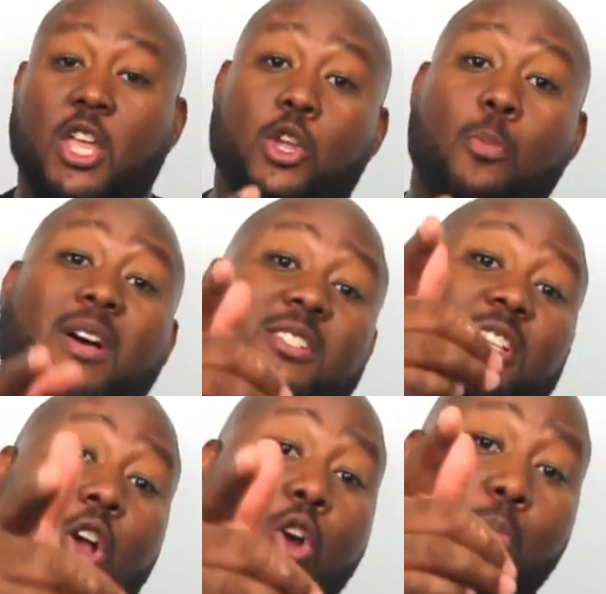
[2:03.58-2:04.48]
You
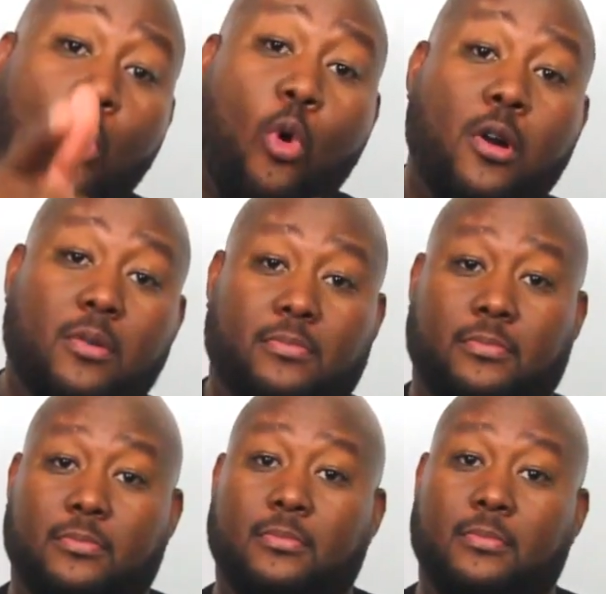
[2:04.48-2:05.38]
must learn more
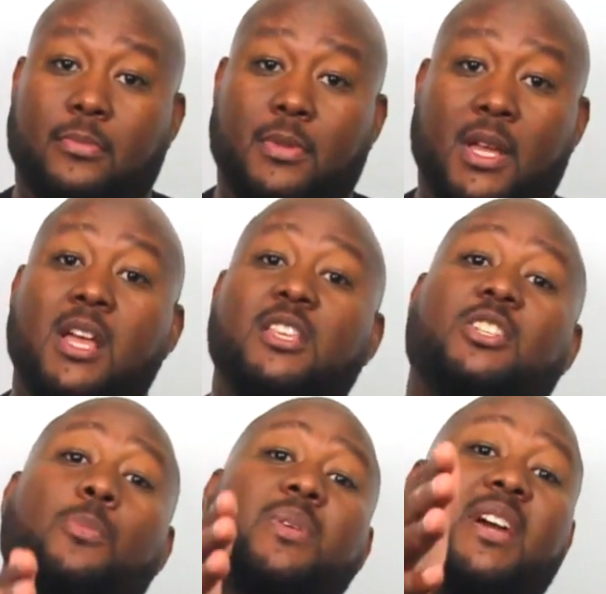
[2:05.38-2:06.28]

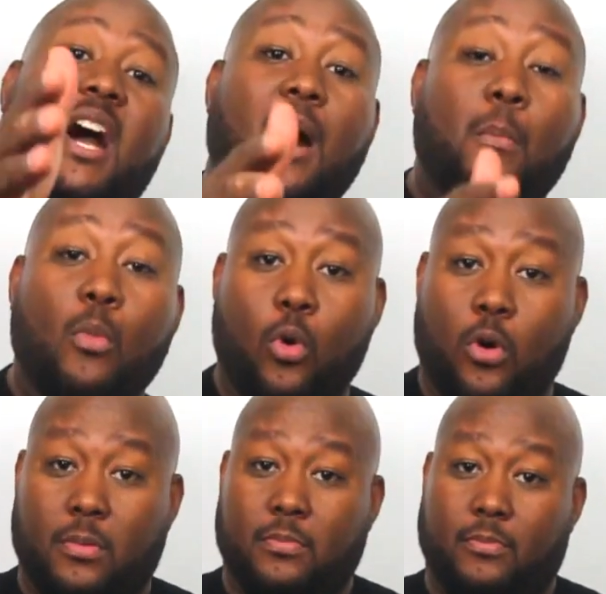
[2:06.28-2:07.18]
to become
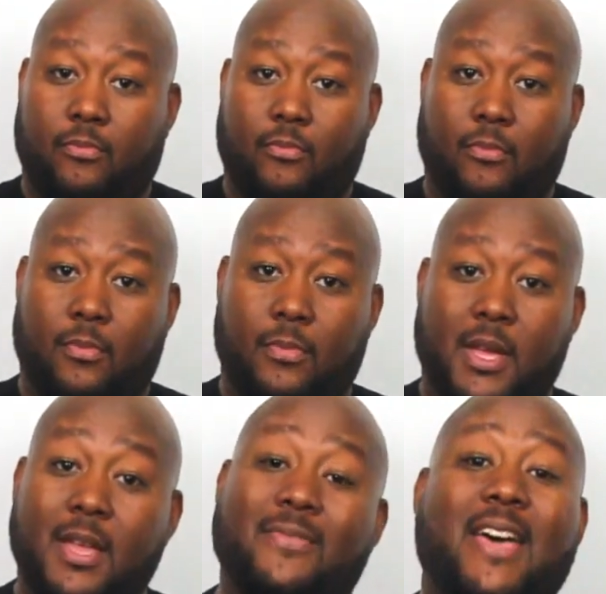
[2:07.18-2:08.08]
more.
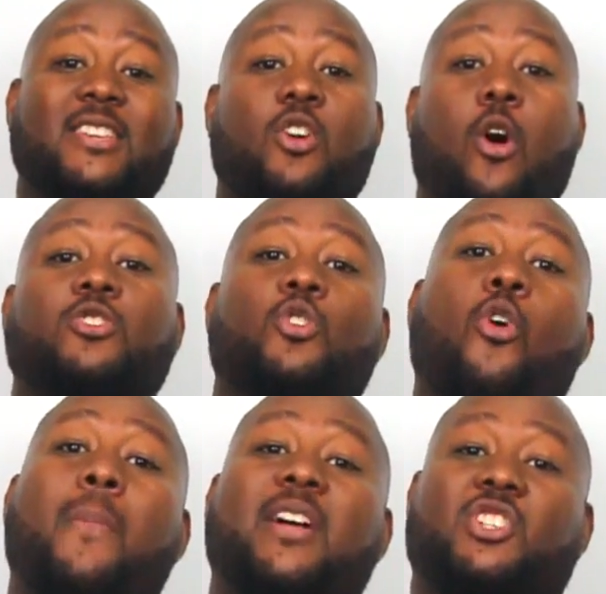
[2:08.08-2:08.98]
That is
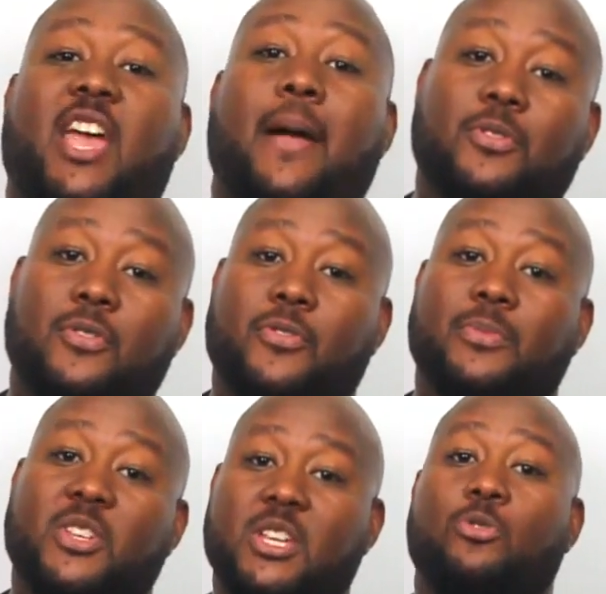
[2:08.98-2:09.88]
also on my chapter
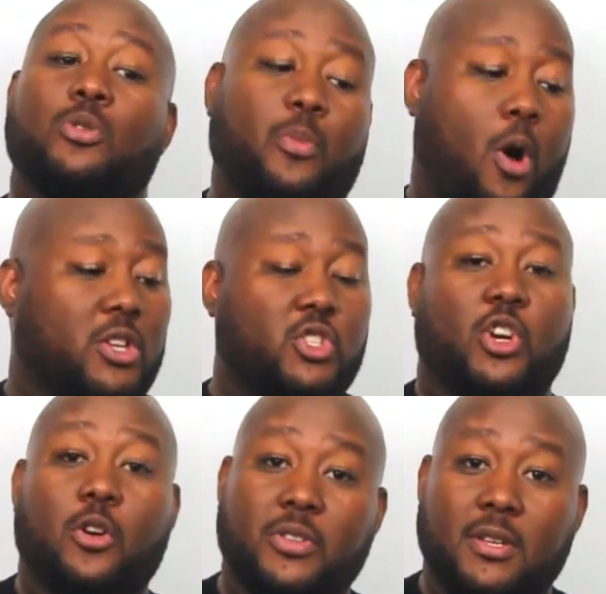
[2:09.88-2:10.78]
from The Secret to Balling
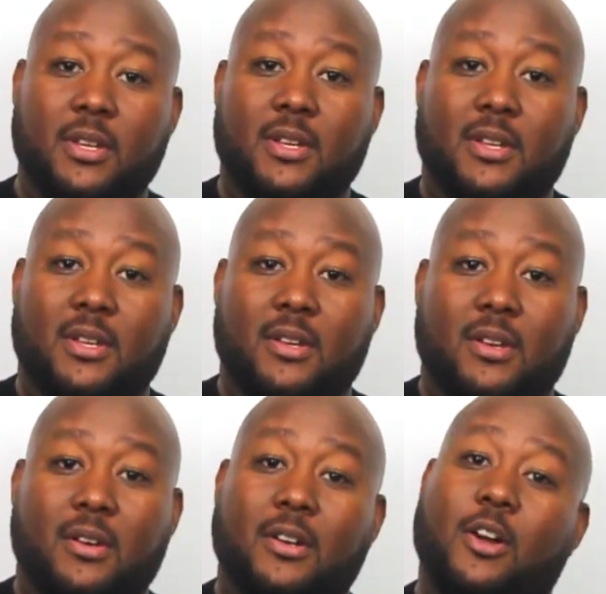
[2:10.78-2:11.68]
Journey
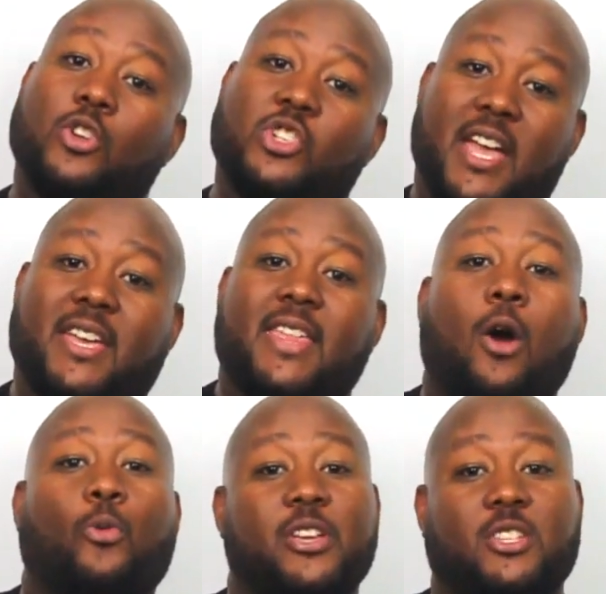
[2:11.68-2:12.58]
called Check It
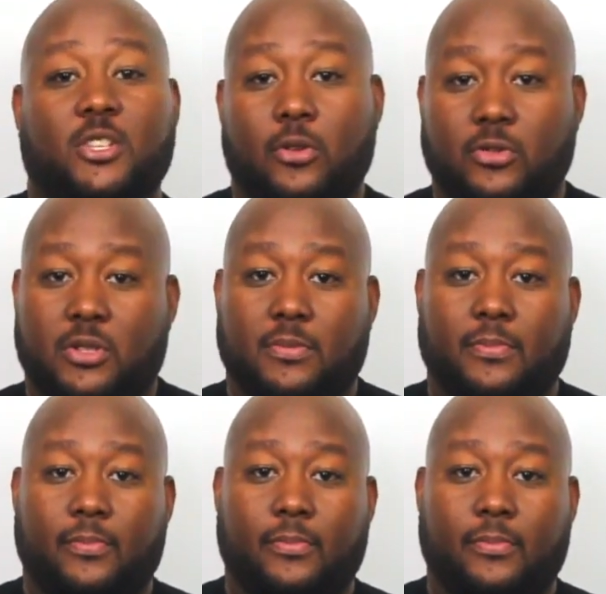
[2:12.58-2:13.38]
Out Research.